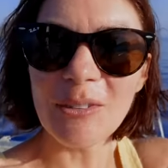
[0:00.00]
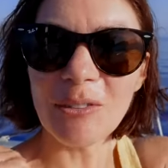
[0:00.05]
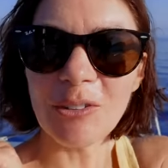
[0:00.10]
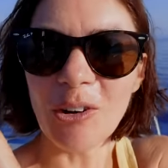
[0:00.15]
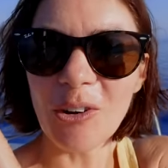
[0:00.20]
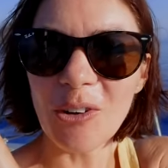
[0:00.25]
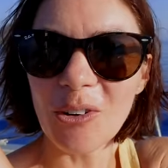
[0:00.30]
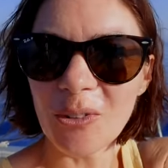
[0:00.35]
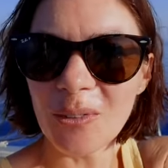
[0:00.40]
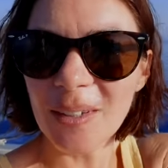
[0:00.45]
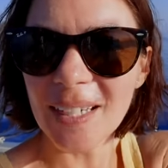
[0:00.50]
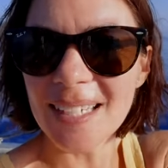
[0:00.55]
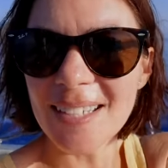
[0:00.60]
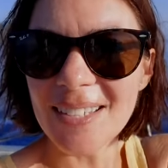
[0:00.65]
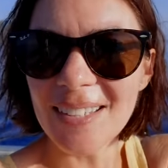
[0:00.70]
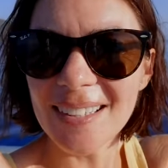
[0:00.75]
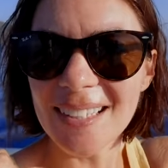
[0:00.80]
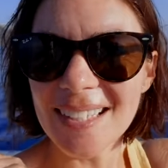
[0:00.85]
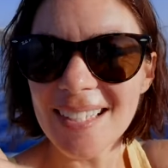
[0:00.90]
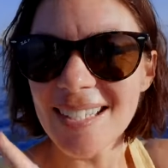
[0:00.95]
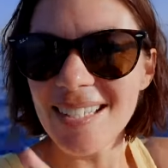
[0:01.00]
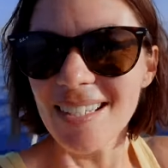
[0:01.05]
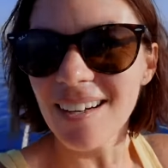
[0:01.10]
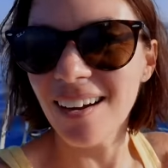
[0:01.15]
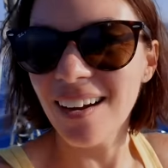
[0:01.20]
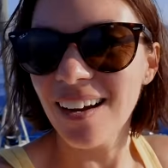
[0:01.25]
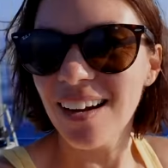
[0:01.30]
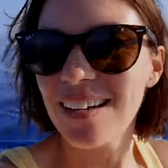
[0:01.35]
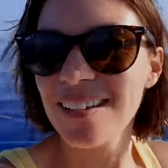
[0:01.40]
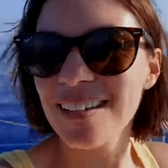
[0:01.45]
We've got Greece on this
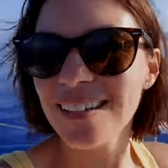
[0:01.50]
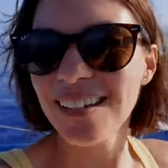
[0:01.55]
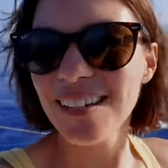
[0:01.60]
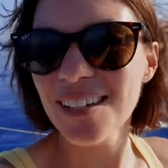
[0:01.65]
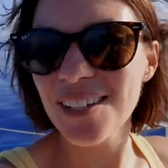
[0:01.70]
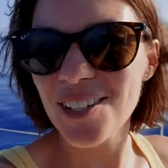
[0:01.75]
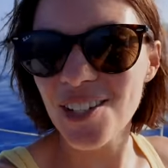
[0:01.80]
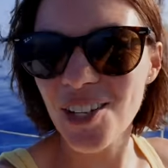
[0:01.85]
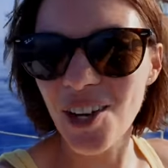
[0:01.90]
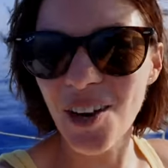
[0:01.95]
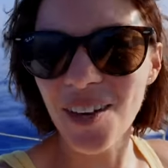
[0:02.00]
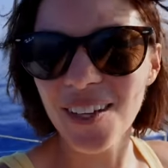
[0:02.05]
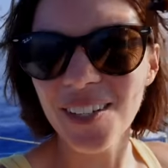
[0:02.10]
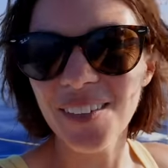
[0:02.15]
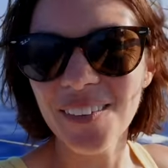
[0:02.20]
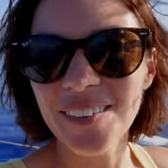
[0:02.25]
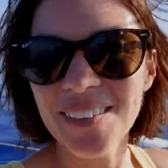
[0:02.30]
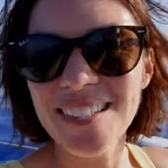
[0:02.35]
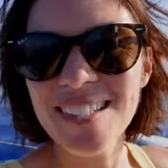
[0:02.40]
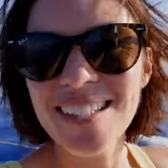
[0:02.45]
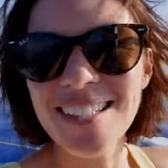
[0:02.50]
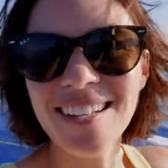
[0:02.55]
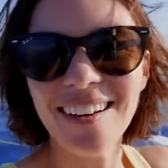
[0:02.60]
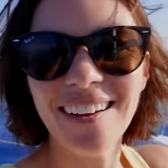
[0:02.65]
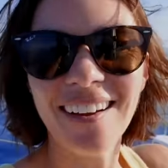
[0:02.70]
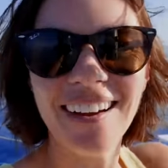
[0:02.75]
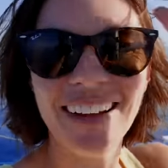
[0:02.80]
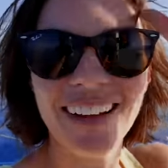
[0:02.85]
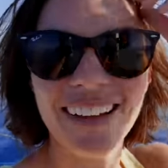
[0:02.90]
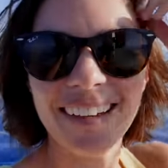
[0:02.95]
side, Turkey on this
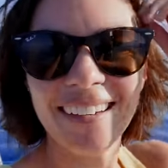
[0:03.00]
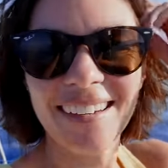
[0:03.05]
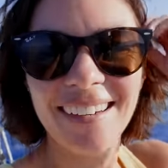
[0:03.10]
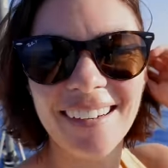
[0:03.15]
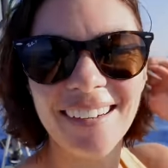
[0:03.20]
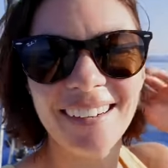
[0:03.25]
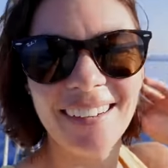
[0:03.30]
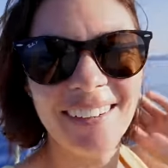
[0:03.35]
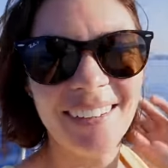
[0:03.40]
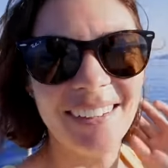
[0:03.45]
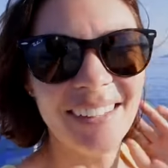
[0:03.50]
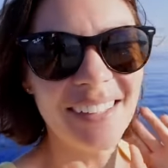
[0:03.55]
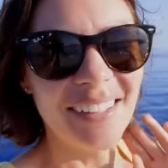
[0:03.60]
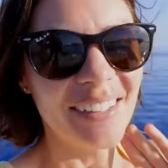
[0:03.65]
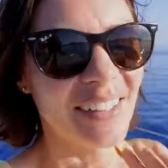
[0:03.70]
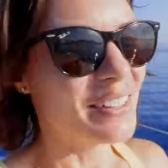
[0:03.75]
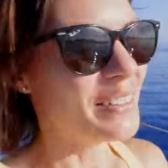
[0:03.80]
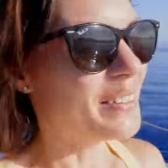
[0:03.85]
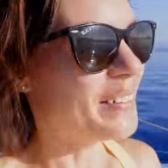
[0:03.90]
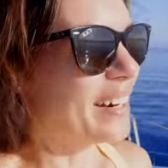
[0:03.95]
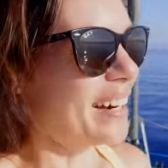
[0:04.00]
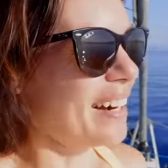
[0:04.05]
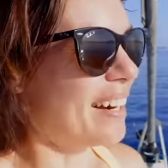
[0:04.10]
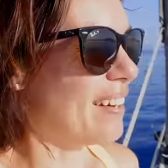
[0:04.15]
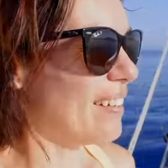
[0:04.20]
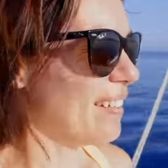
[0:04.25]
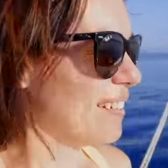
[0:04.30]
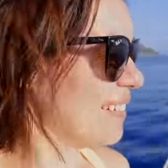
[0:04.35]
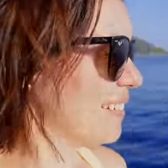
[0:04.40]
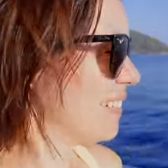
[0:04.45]
side.
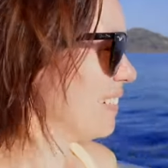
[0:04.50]
Wow.